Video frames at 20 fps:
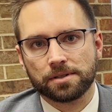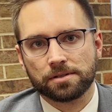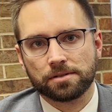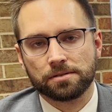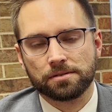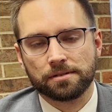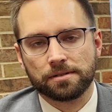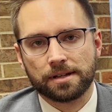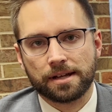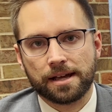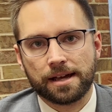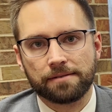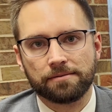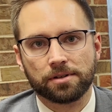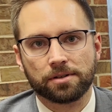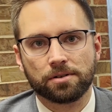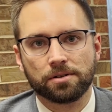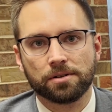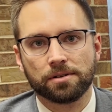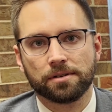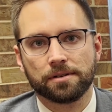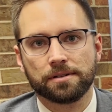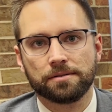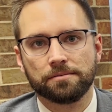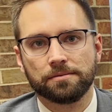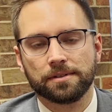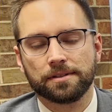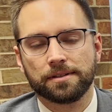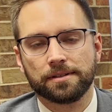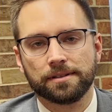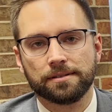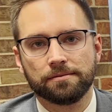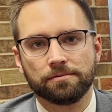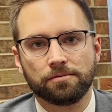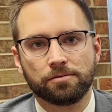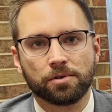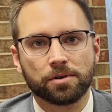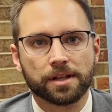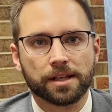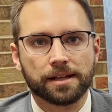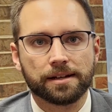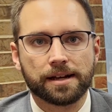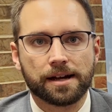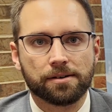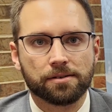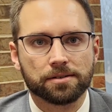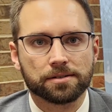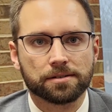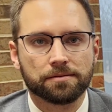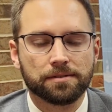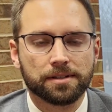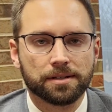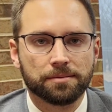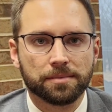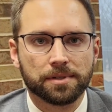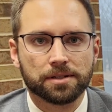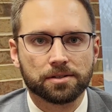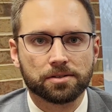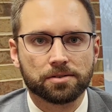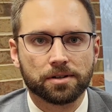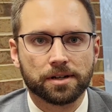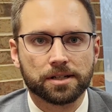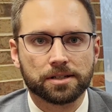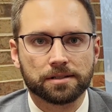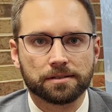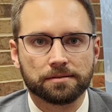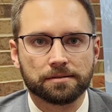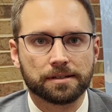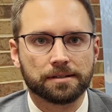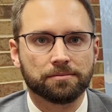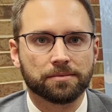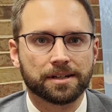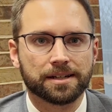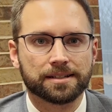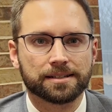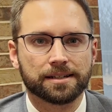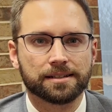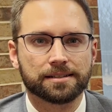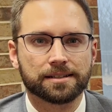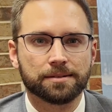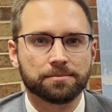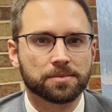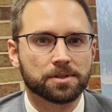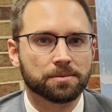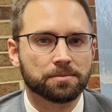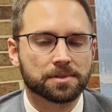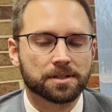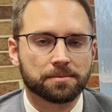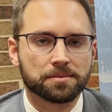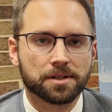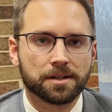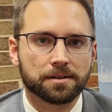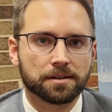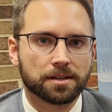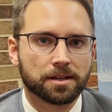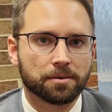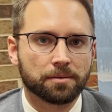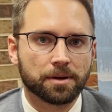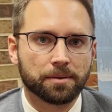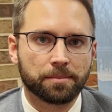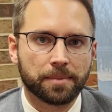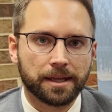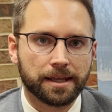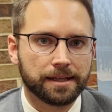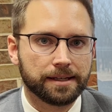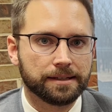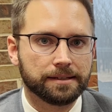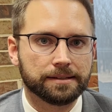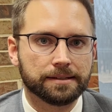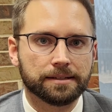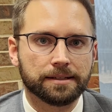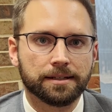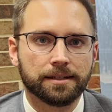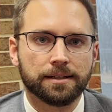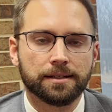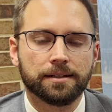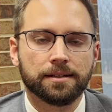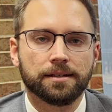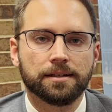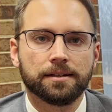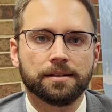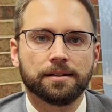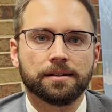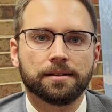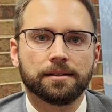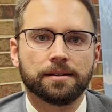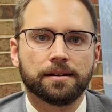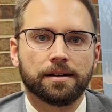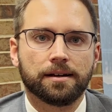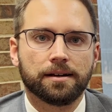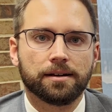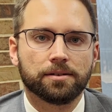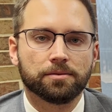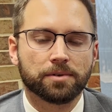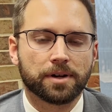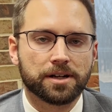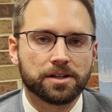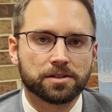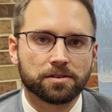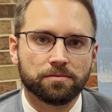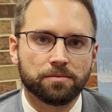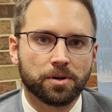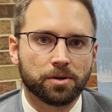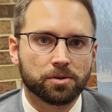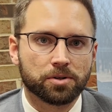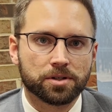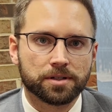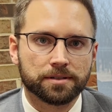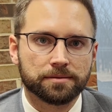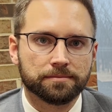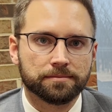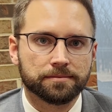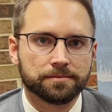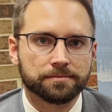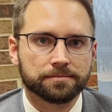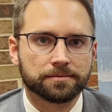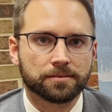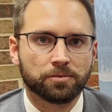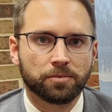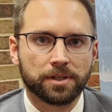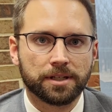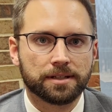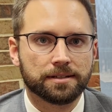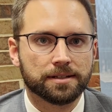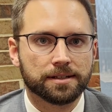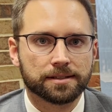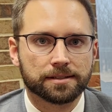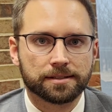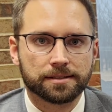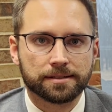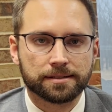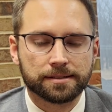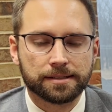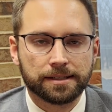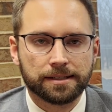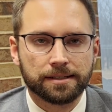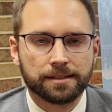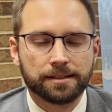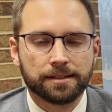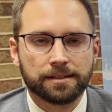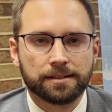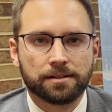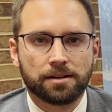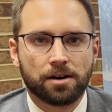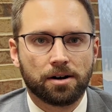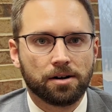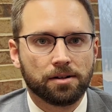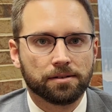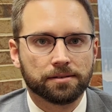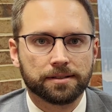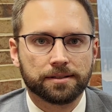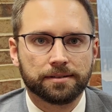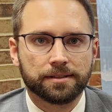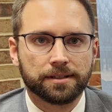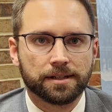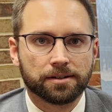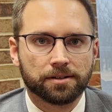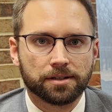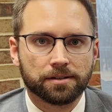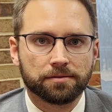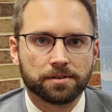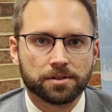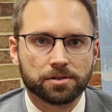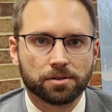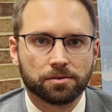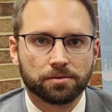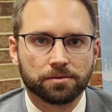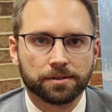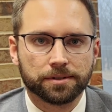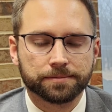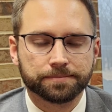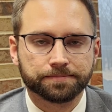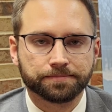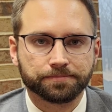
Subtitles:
should have occurred within 48 hours of the administration. And when I say symptoms, I'm talking about pain, range of motion, weakness, all in the area of the shoulder.